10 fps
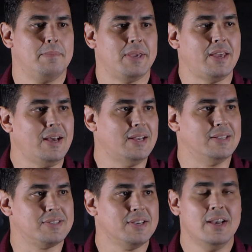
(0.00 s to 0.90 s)

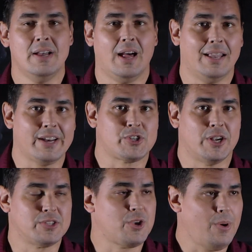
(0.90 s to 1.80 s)
because
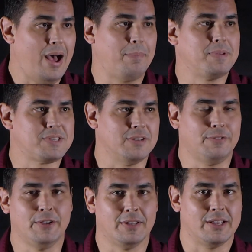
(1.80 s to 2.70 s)
electrons go
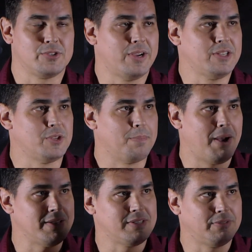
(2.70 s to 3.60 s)
opposite field lines, right? So the
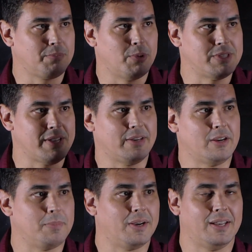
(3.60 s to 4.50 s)
positive points down
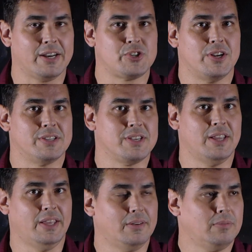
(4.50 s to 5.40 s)
here, but an electron is going
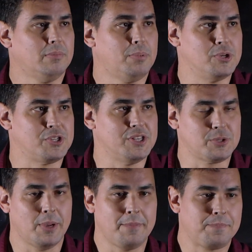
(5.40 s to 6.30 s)
to get pushed
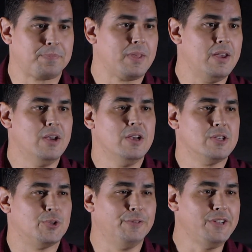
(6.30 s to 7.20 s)
this way.
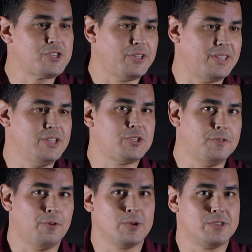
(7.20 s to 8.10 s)
So eventually, these
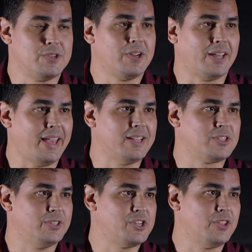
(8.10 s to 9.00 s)
two forces are going to
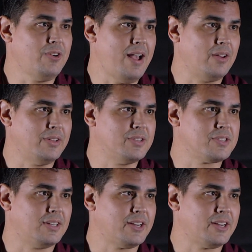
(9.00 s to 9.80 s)
cancel each other out, and this